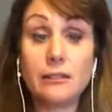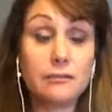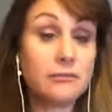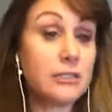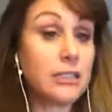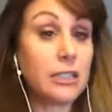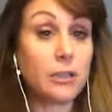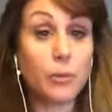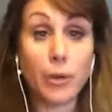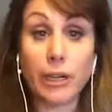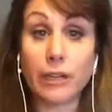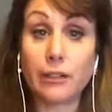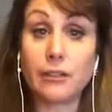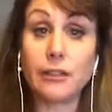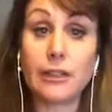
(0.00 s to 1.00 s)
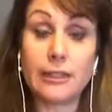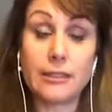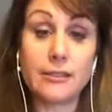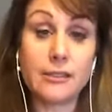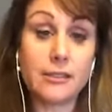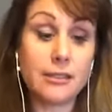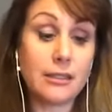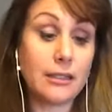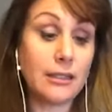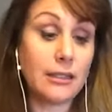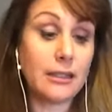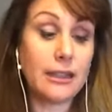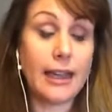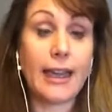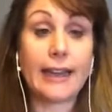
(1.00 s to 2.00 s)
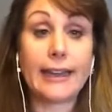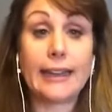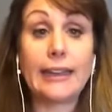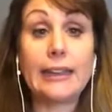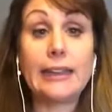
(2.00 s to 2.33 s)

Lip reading: deal breaker list. He had a kid,